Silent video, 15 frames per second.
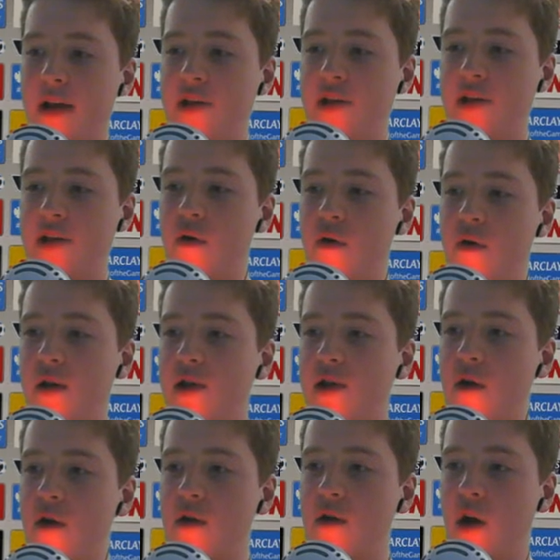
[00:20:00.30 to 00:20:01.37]

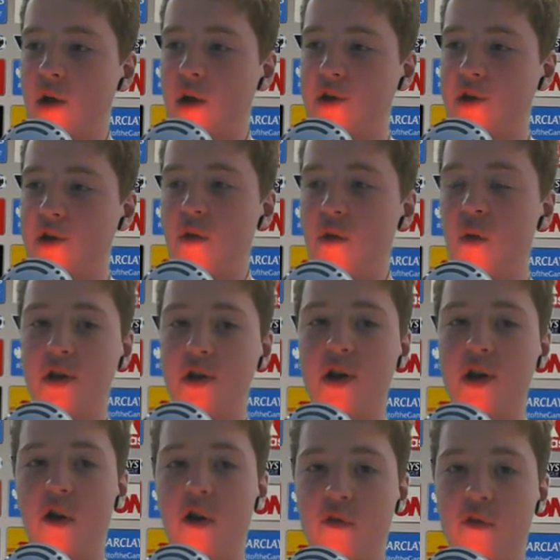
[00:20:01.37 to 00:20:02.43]
Stoke lost 2-1 to
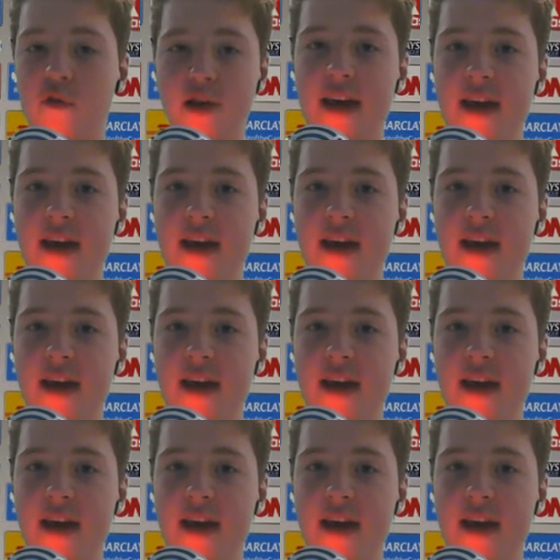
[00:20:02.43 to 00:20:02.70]
Coventry City.